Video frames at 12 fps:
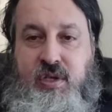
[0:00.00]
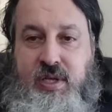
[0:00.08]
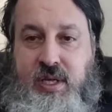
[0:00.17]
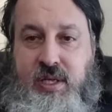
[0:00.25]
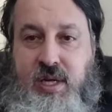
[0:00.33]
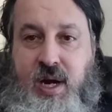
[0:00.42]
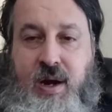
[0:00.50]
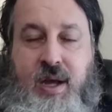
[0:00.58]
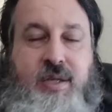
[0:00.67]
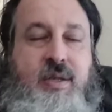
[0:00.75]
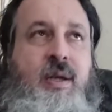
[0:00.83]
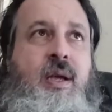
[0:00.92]
Saint
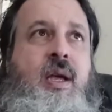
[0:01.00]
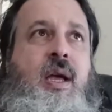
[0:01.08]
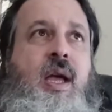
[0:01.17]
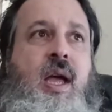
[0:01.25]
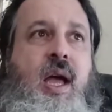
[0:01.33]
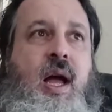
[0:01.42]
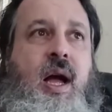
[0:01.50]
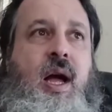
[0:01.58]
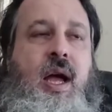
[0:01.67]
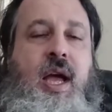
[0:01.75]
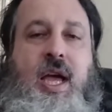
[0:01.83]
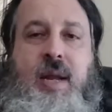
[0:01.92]
Nectarius,
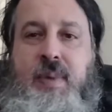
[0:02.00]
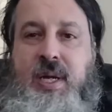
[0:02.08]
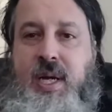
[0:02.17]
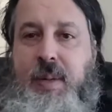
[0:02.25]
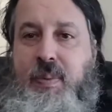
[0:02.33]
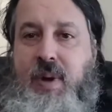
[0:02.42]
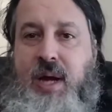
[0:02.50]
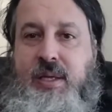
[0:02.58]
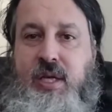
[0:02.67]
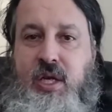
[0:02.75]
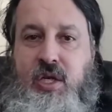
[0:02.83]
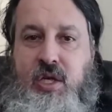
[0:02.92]
had been a
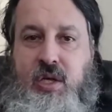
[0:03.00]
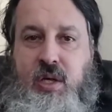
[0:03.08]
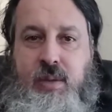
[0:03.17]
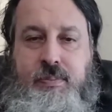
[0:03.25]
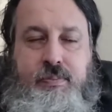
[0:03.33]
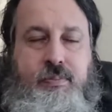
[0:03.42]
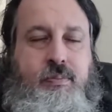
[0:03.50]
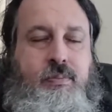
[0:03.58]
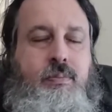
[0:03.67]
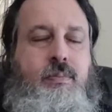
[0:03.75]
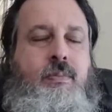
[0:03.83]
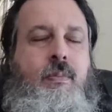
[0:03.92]
practitioner
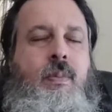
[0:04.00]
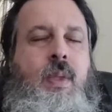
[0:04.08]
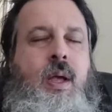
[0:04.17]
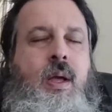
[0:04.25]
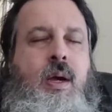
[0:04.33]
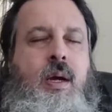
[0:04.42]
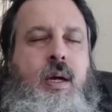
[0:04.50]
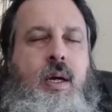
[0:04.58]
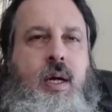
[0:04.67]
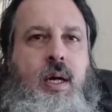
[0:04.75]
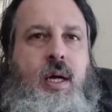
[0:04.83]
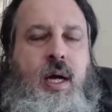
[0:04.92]

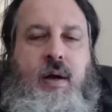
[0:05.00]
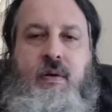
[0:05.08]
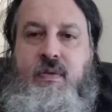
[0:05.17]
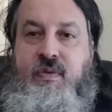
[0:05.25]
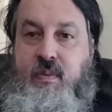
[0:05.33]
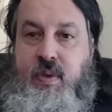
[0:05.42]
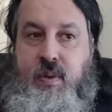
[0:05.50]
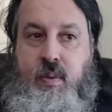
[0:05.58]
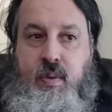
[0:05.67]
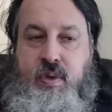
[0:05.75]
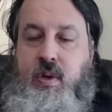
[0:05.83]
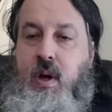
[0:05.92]
of what
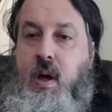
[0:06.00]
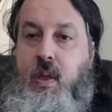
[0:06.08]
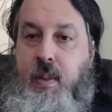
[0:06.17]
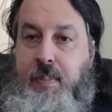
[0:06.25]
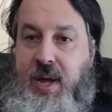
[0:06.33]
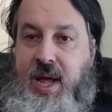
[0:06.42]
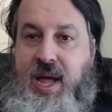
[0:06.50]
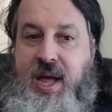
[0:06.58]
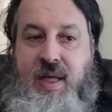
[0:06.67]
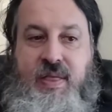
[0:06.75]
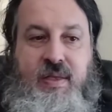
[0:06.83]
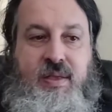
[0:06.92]
was called the
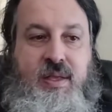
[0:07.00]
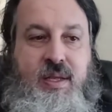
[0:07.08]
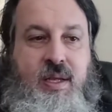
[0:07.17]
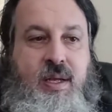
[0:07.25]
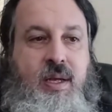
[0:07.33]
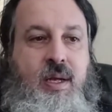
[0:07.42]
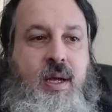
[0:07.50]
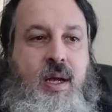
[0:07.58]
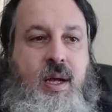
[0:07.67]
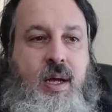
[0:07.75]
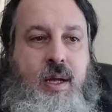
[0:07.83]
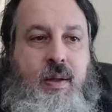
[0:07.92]
path, and
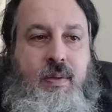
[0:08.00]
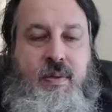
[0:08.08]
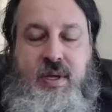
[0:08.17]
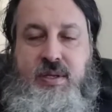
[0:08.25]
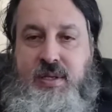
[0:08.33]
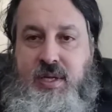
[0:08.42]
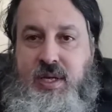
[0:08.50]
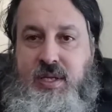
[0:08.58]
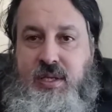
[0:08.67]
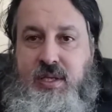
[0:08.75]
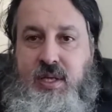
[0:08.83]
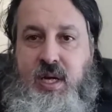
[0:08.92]
this
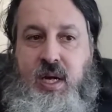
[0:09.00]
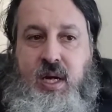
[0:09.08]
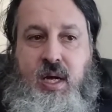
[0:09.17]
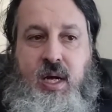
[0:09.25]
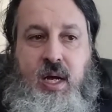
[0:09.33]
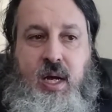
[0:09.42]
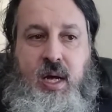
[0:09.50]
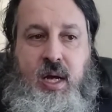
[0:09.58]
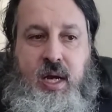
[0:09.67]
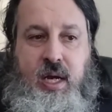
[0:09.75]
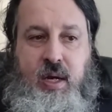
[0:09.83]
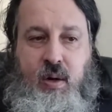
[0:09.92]
is the
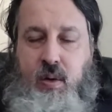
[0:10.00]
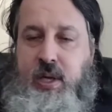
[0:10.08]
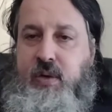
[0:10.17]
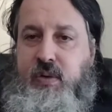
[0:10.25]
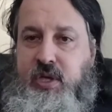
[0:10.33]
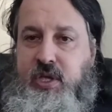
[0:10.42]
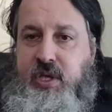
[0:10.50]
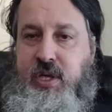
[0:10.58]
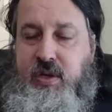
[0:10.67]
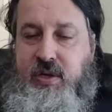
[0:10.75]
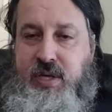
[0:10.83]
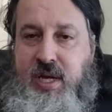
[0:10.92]
early Christian
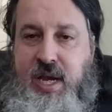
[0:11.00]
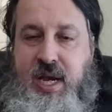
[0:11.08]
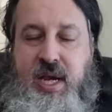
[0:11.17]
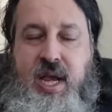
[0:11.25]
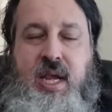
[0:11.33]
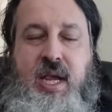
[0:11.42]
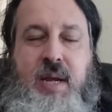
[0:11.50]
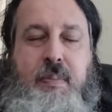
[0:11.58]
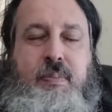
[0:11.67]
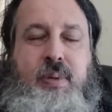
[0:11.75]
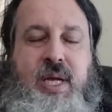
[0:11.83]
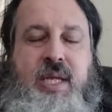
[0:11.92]
understanding.
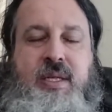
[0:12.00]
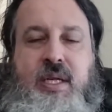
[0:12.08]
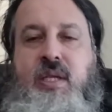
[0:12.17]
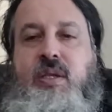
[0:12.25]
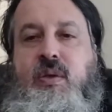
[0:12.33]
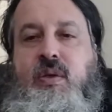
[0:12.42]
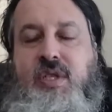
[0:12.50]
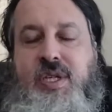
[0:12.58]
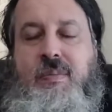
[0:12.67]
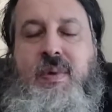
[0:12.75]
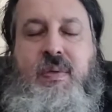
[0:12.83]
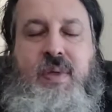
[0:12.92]
It bleeds into
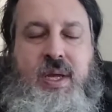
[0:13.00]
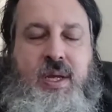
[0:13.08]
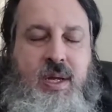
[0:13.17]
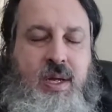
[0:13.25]
some of the